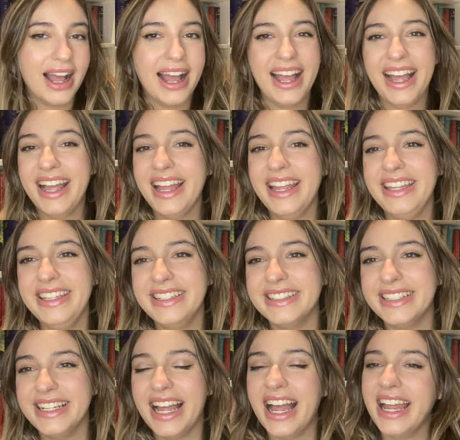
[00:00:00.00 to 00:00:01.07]

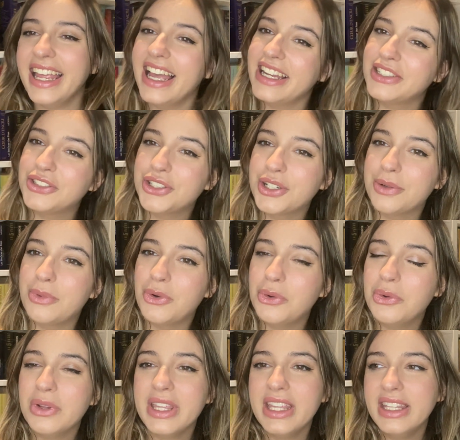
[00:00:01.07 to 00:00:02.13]
I had trouble
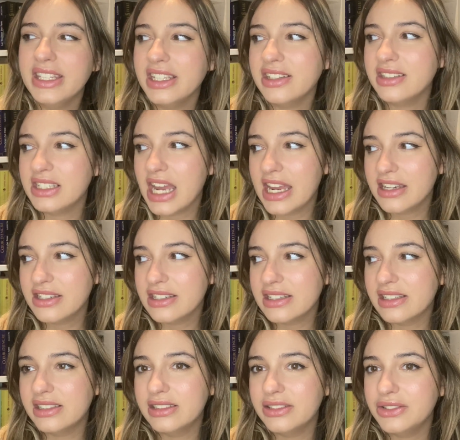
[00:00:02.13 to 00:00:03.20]
getting attached
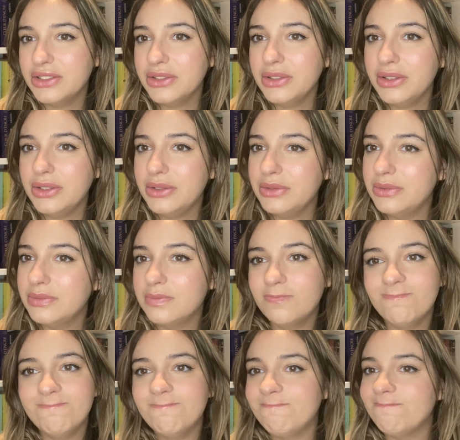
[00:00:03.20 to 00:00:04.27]
to
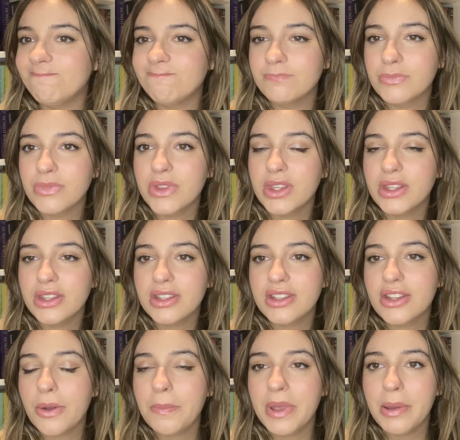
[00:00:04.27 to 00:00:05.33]

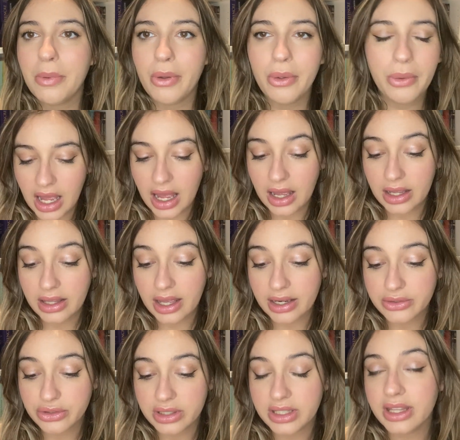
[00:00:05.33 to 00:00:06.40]
the people. I
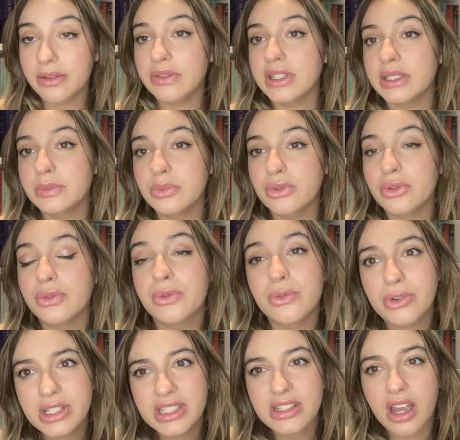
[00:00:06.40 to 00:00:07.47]
actually gave this book 3
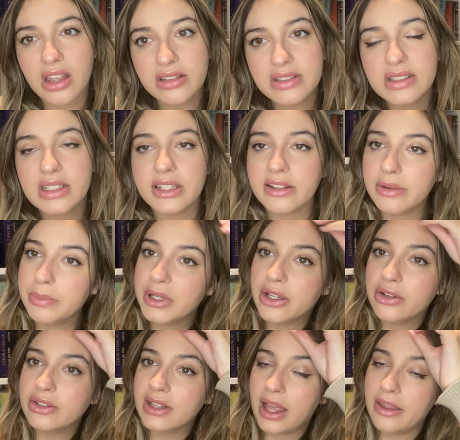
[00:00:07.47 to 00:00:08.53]
stars still
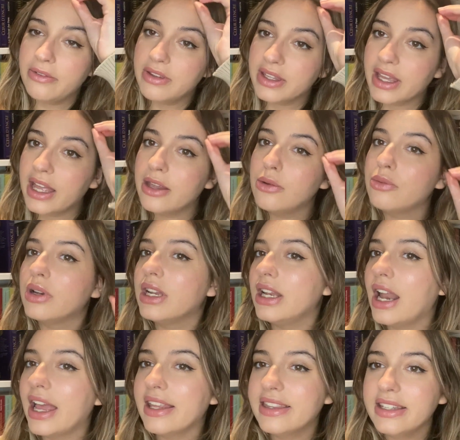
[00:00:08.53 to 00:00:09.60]
because I think I really
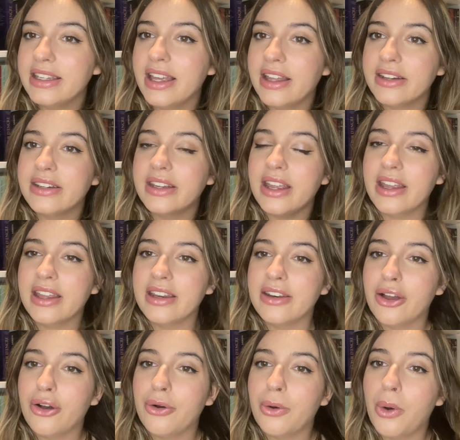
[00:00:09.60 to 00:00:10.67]
liked the end and
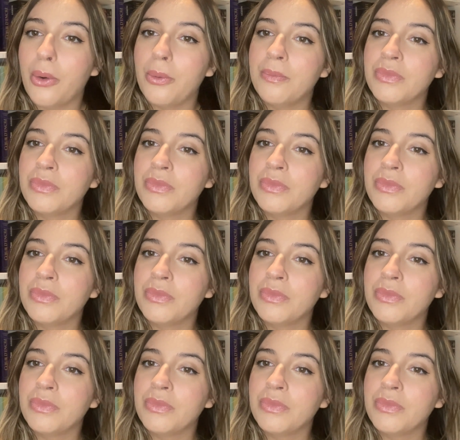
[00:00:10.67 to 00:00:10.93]
how